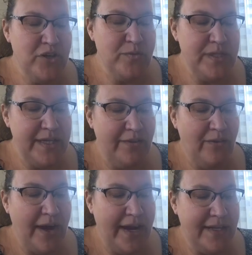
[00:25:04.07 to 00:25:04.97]
just
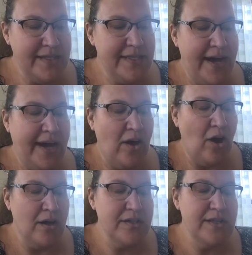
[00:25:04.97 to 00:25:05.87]
received guidance that
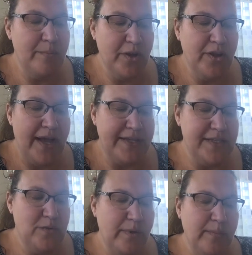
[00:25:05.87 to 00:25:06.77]
all summer
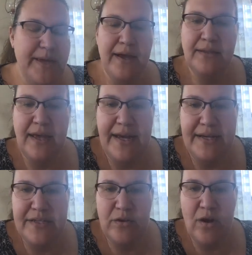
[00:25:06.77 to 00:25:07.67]
classes will be
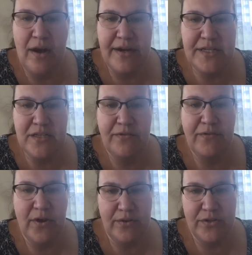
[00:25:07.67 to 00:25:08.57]
online until August
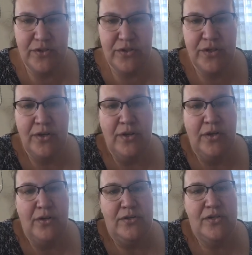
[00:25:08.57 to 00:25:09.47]
1st.
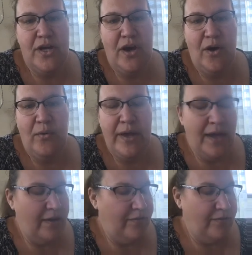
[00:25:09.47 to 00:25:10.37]
So
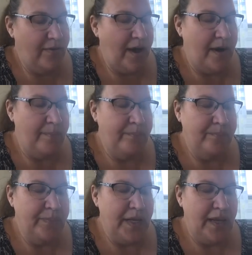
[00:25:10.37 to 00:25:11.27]
if
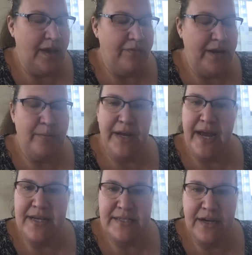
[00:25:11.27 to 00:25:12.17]
anybody
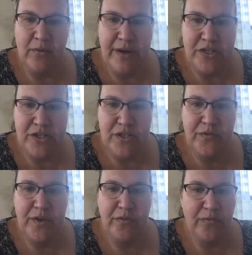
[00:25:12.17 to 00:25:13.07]
has any
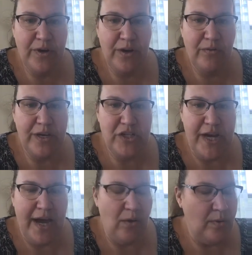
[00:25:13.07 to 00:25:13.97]
questions, feel free to reach
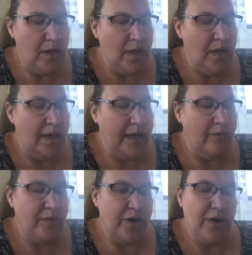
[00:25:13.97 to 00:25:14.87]
out
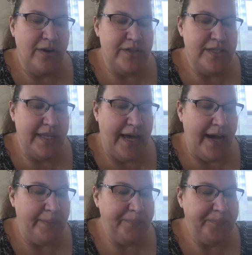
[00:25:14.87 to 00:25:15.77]
in regards to
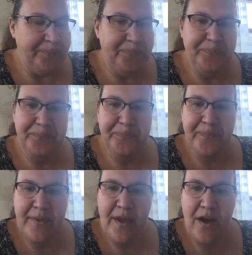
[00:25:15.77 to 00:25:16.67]
that.
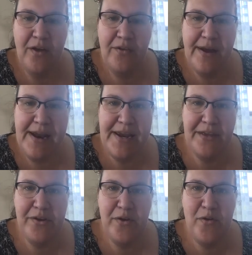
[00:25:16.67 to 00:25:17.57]
Are there any
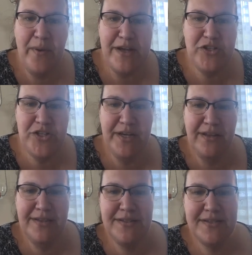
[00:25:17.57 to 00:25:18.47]
other
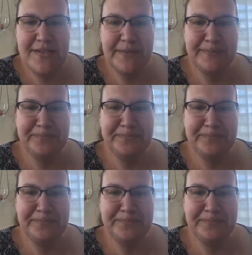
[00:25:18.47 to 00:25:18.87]
questions?